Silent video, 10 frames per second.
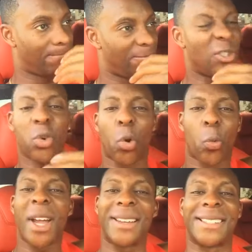You're doing
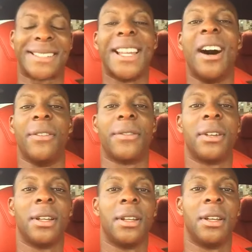regular stuff.
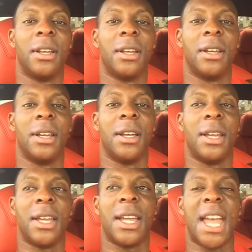
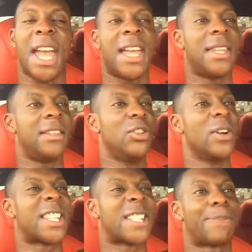And you
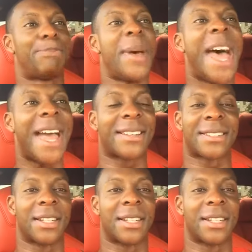expect